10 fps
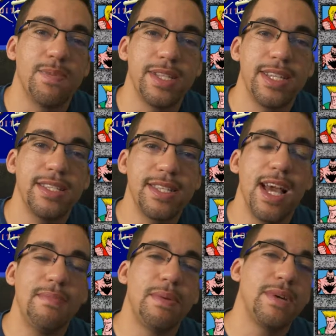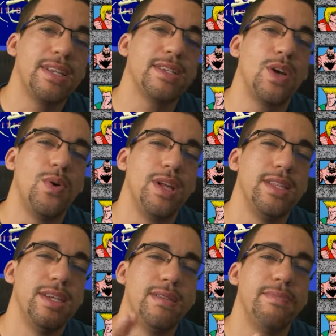but this time I'm going to go a
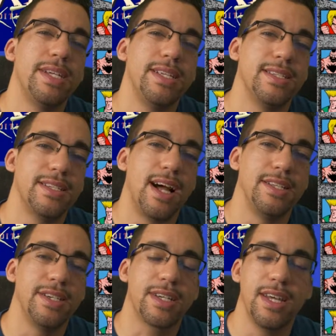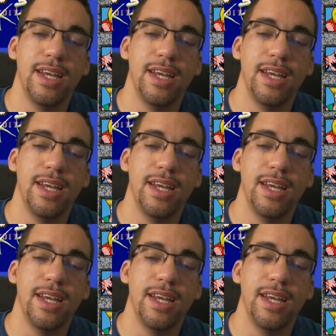little bit nostalgic.